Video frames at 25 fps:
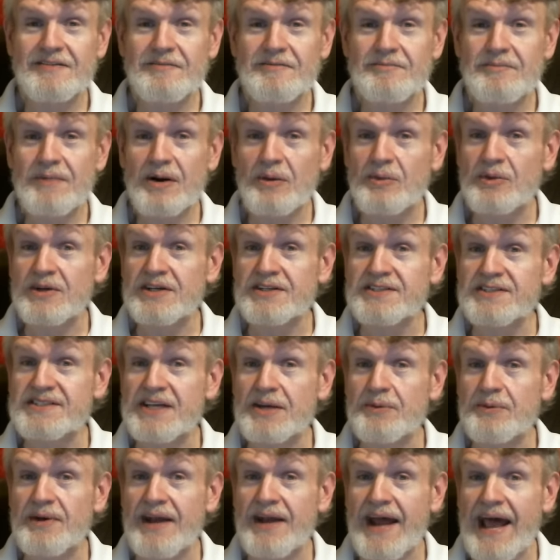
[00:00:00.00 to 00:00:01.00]
but we'll
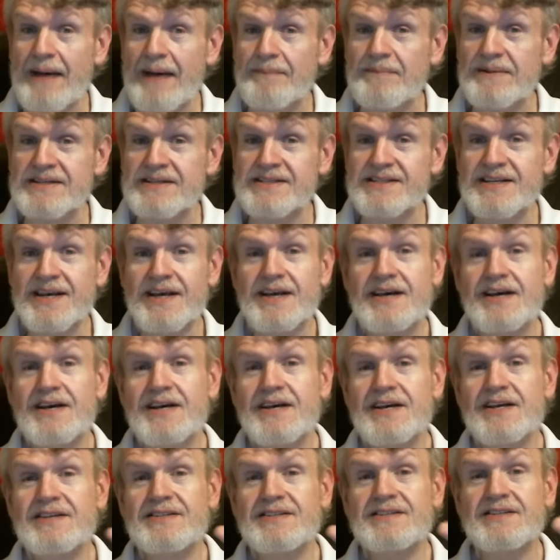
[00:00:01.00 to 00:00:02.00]
see what happens.
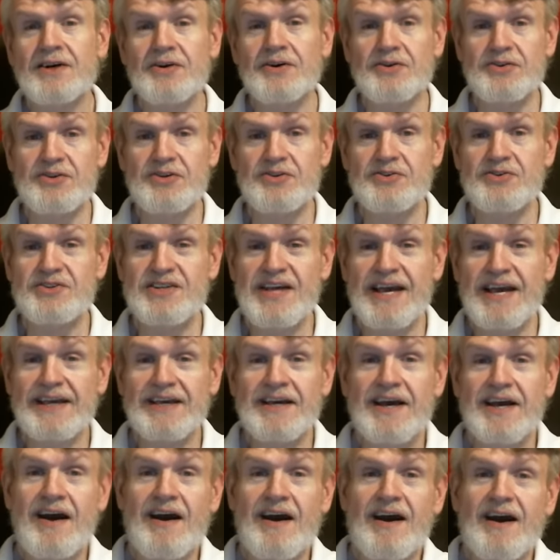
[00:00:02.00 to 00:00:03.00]
So you take
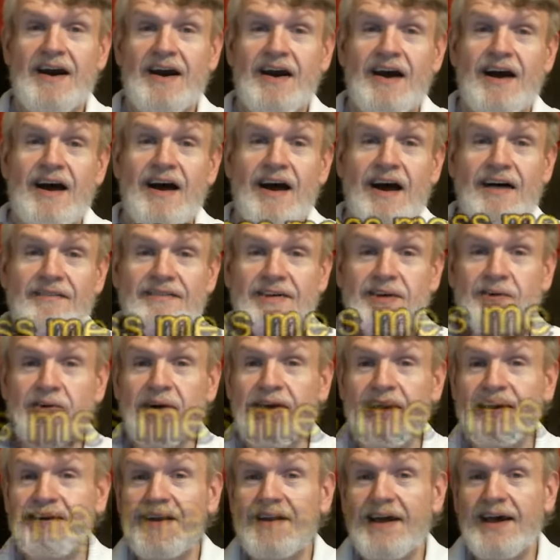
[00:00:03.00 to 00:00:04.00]
care. Have a
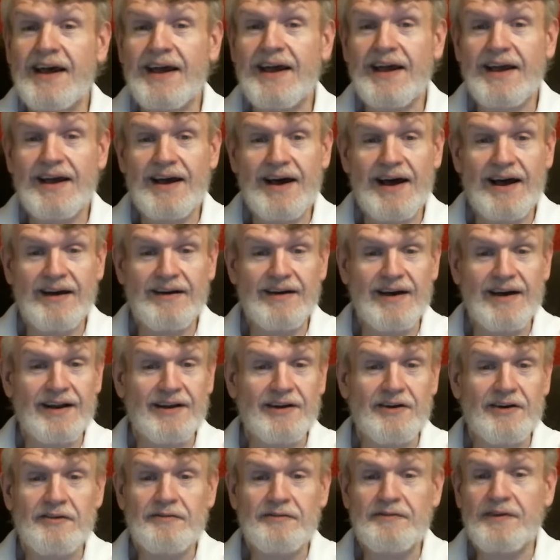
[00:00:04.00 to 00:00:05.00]
great day. I got to
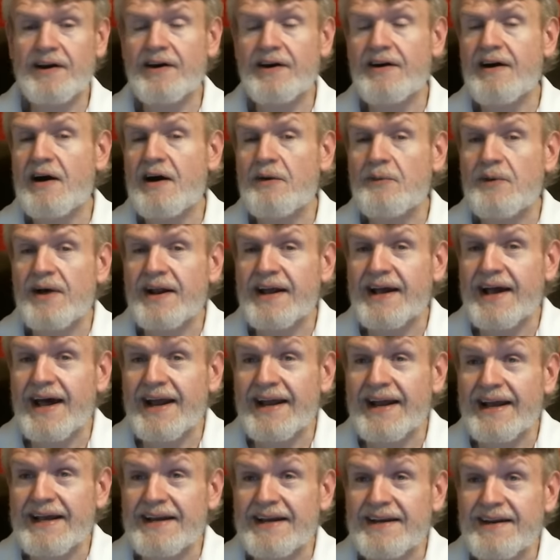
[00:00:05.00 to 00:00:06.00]
go figure out what I got
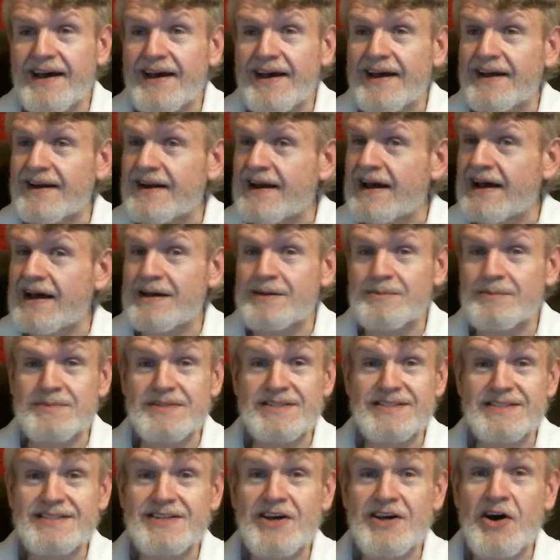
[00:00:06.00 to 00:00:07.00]
to get done. I am
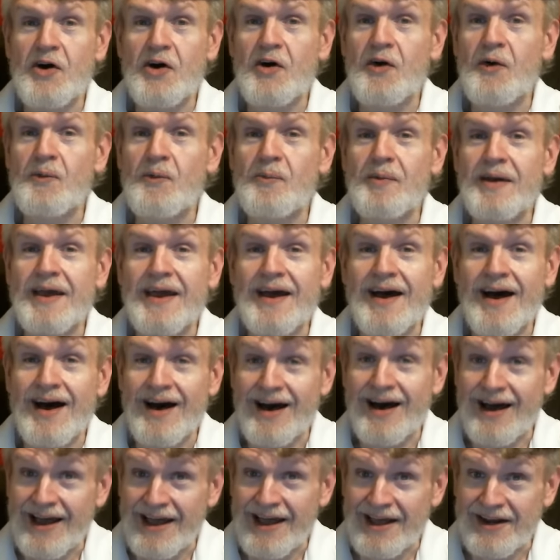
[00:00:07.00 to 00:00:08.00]
so
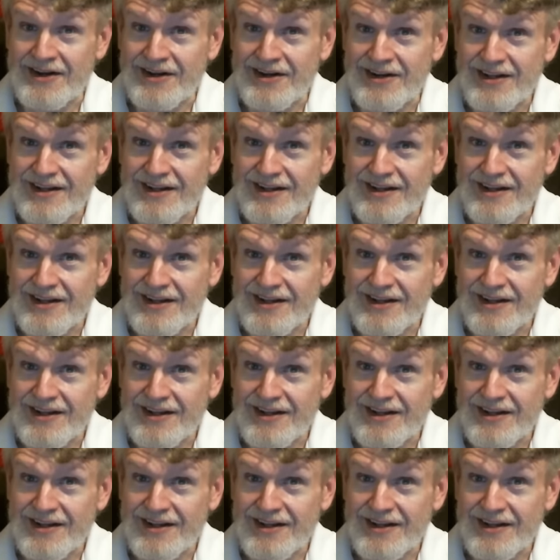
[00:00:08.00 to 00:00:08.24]
behind.